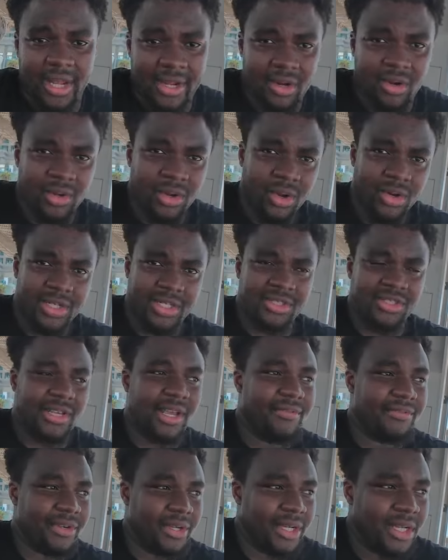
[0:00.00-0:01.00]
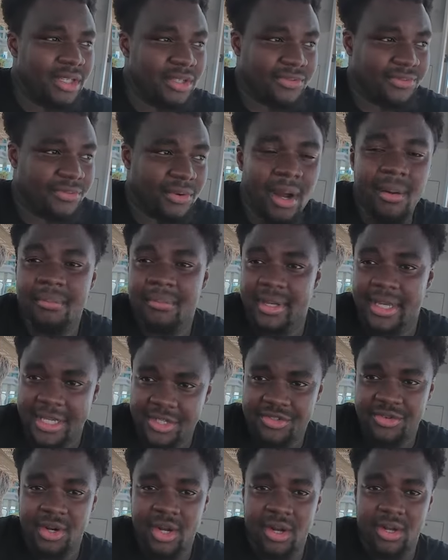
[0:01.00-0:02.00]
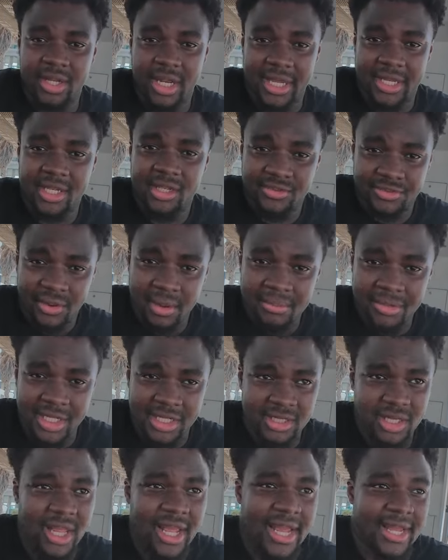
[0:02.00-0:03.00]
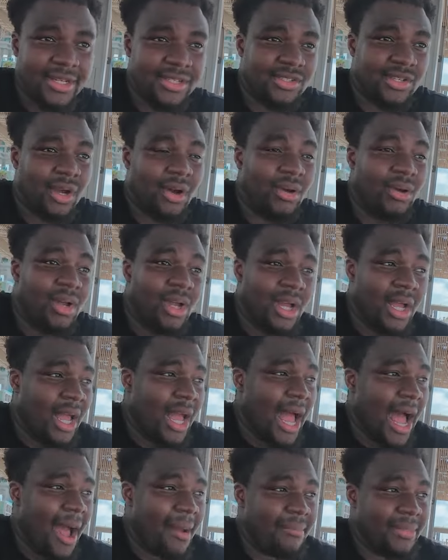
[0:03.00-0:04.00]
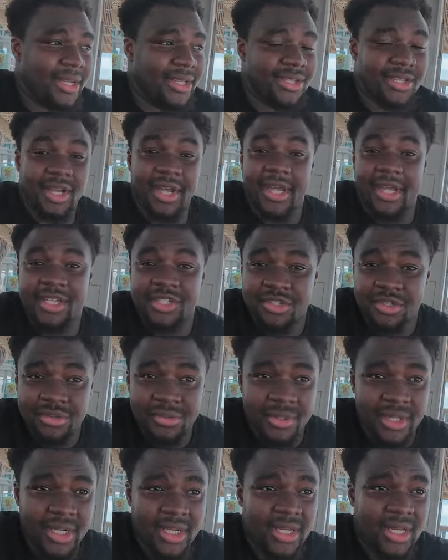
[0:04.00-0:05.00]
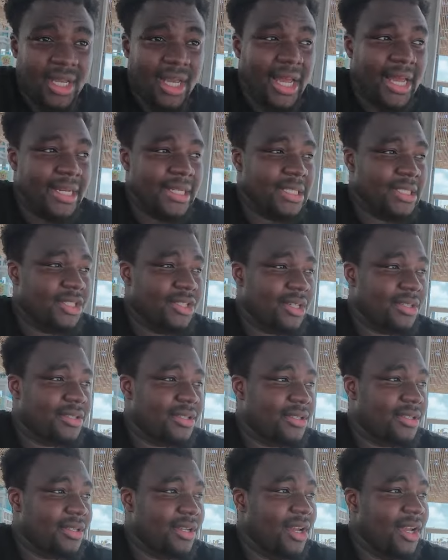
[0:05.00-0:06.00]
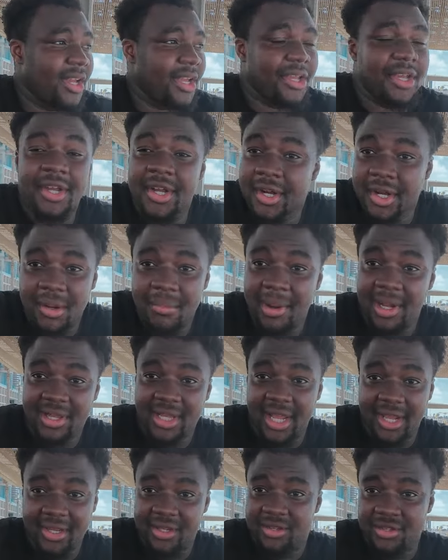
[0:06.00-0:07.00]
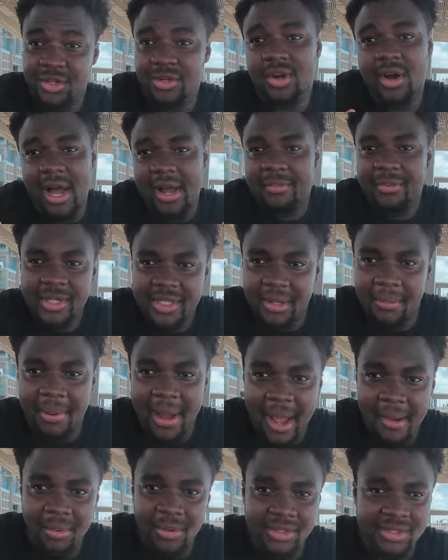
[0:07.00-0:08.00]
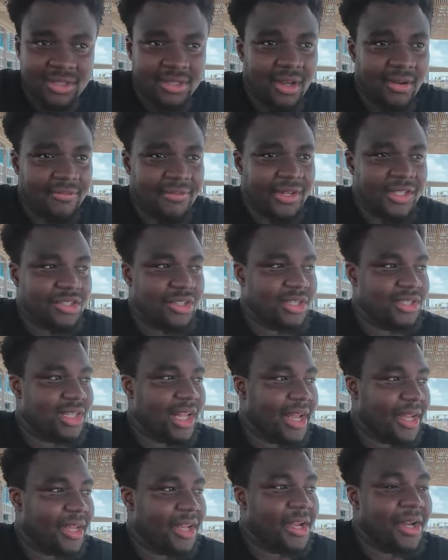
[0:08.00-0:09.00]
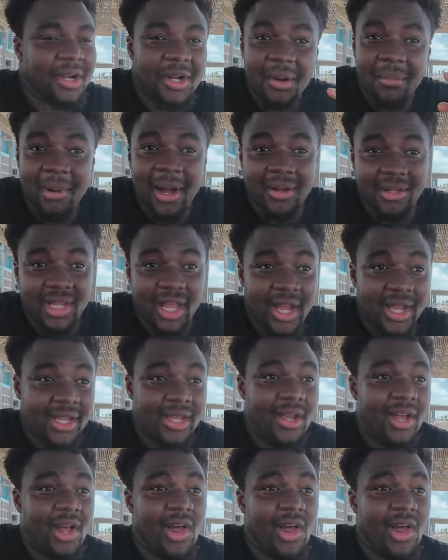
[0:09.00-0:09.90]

like our Lord and Savior, he's from Israel, like he's from this land. So I mean, the history and just hearing about, like, you know, I read the Bible and stuff, and just like hearing about, like,